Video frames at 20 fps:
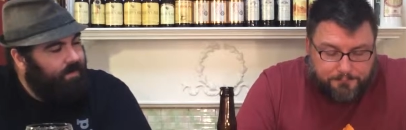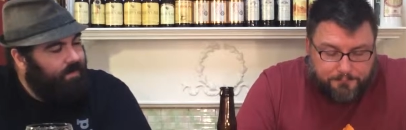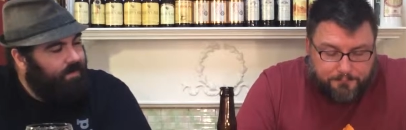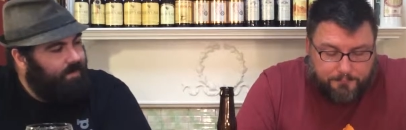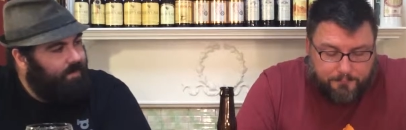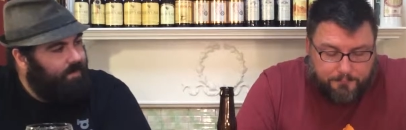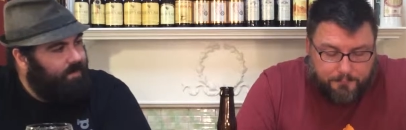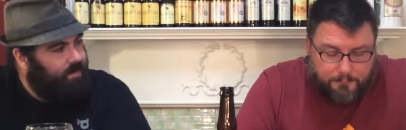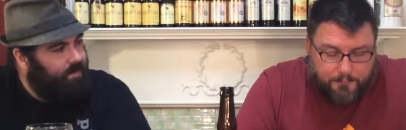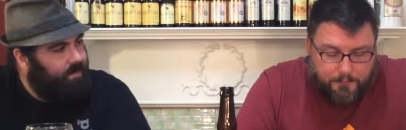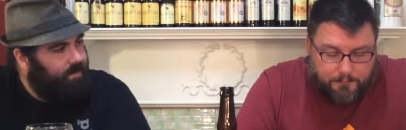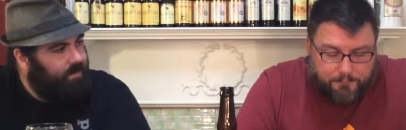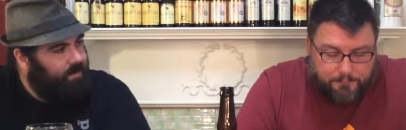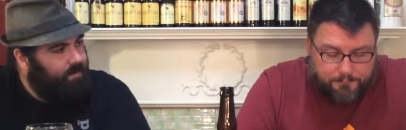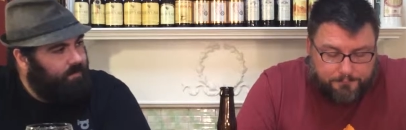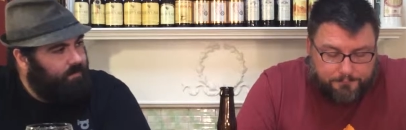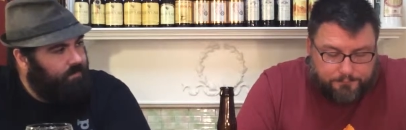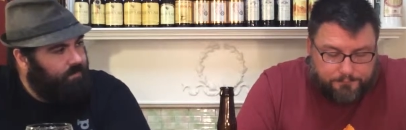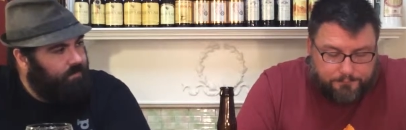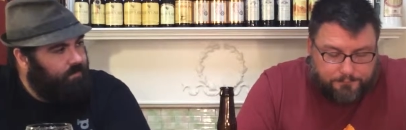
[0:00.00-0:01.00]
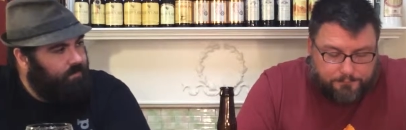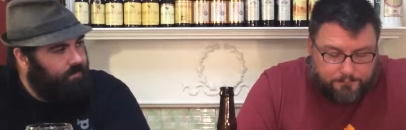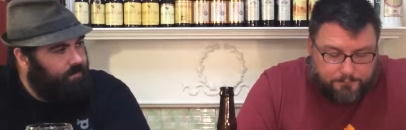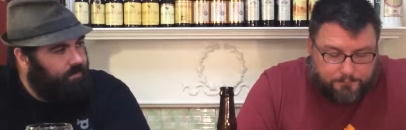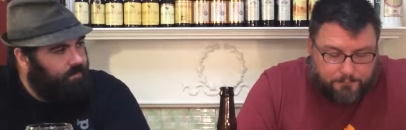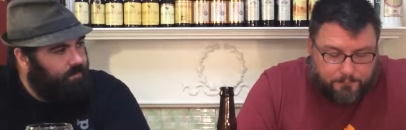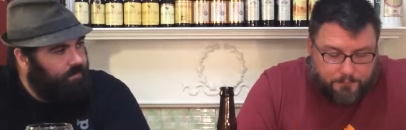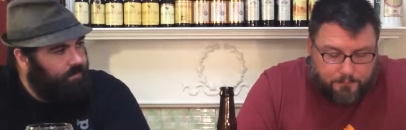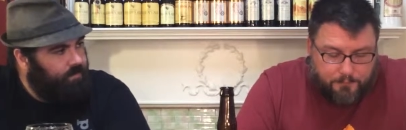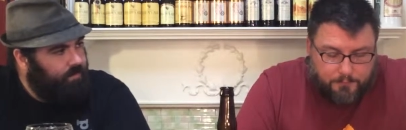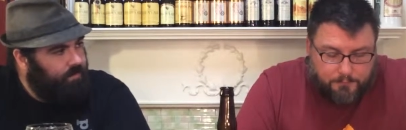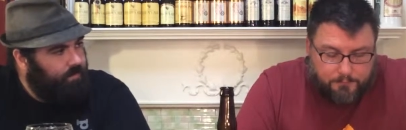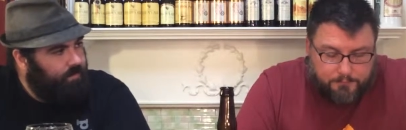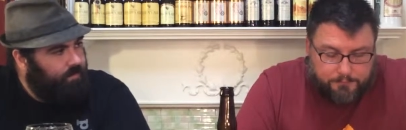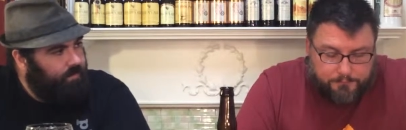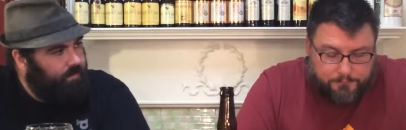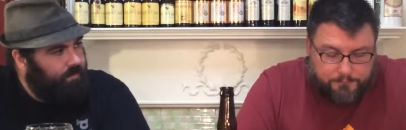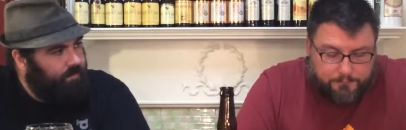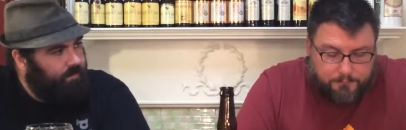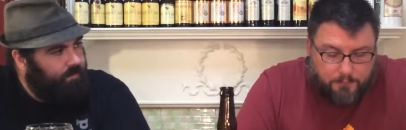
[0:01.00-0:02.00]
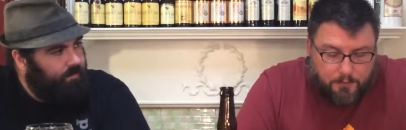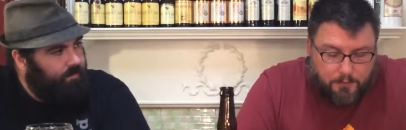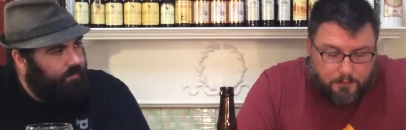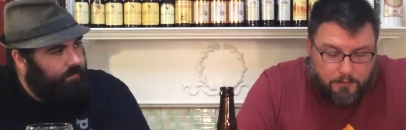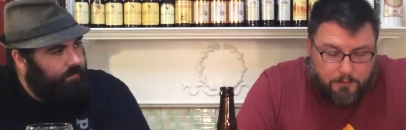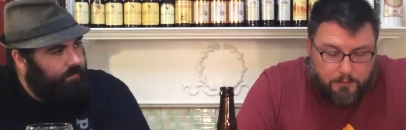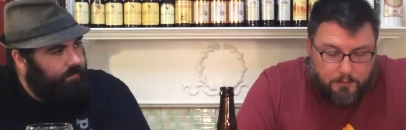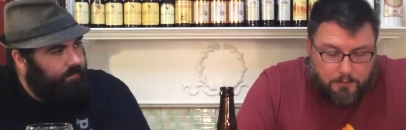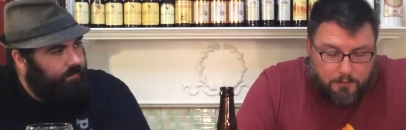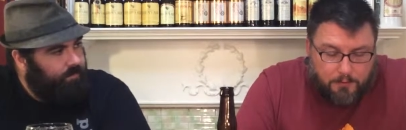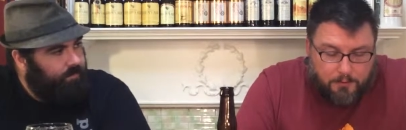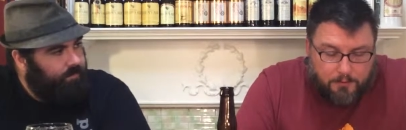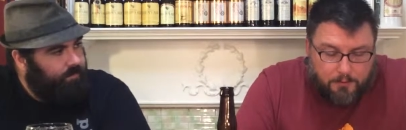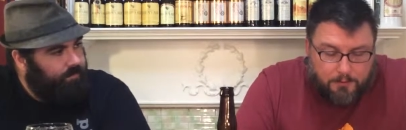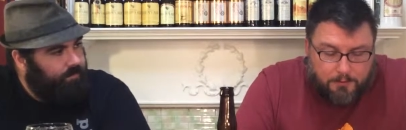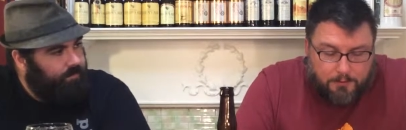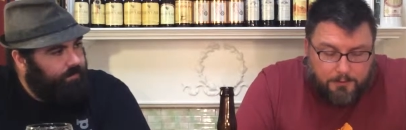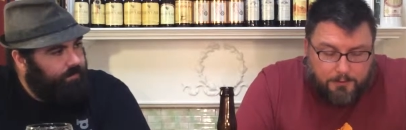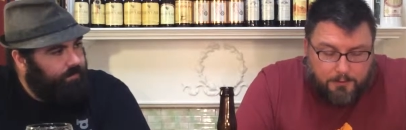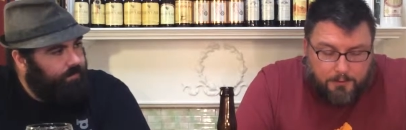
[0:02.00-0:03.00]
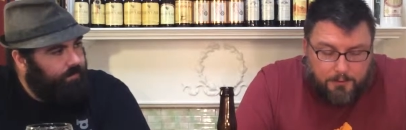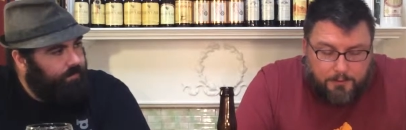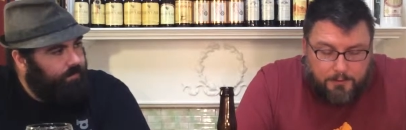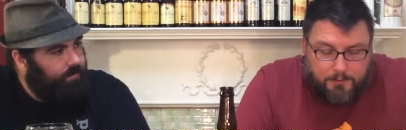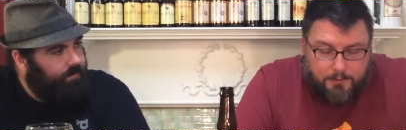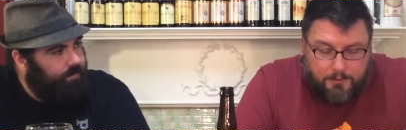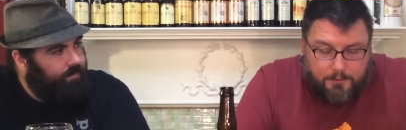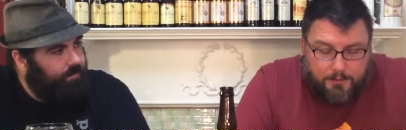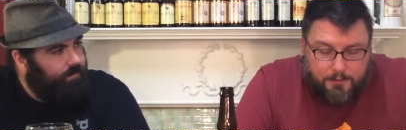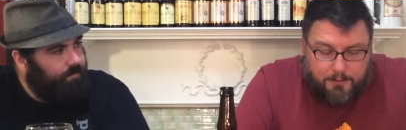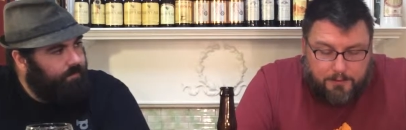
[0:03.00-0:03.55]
No one is speaking in this clip.